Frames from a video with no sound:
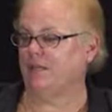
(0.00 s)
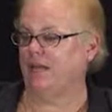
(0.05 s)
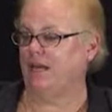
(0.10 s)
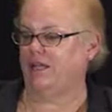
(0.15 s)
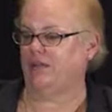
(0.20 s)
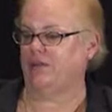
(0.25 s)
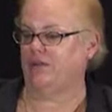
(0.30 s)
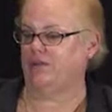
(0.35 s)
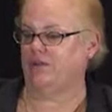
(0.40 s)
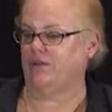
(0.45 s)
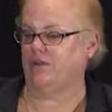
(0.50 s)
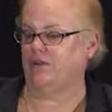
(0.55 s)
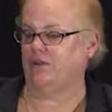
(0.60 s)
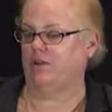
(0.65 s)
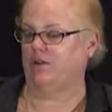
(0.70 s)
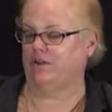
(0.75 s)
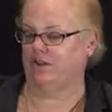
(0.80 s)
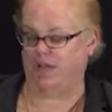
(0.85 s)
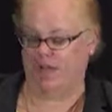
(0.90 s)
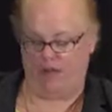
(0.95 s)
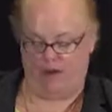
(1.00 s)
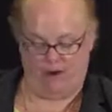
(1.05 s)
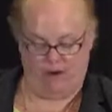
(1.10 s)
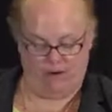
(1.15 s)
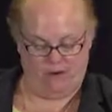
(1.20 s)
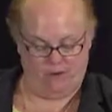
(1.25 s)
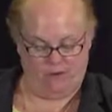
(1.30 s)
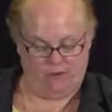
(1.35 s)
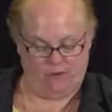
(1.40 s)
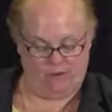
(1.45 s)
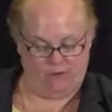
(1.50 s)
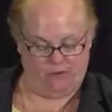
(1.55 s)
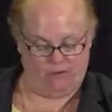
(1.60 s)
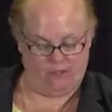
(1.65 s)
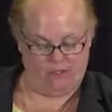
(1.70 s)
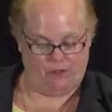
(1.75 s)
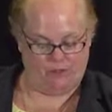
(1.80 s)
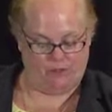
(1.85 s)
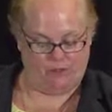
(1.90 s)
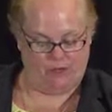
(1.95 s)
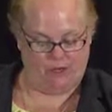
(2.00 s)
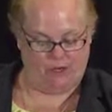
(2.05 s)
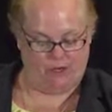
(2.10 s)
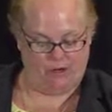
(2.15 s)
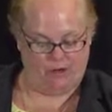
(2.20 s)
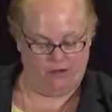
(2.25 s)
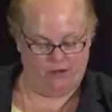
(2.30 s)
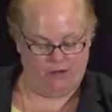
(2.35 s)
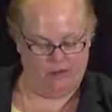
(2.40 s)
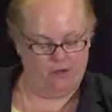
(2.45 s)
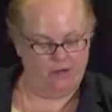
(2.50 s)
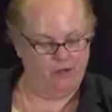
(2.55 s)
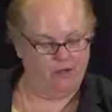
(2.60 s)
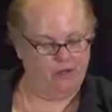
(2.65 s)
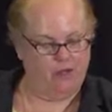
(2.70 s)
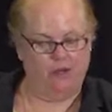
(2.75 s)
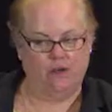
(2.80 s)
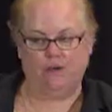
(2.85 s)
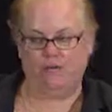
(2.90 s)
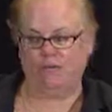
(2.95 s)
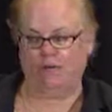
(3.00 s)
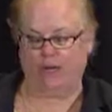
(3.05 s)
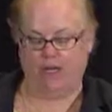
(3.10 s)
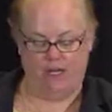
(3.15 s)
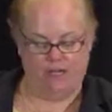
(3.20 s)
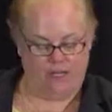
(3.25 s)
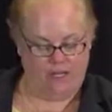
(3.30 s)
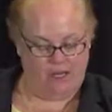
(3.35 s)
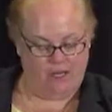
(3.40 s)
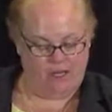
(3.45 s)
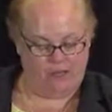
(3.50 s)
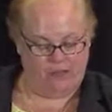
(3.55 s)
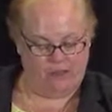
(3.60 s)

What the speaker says: at the start of care or resumption of care, right?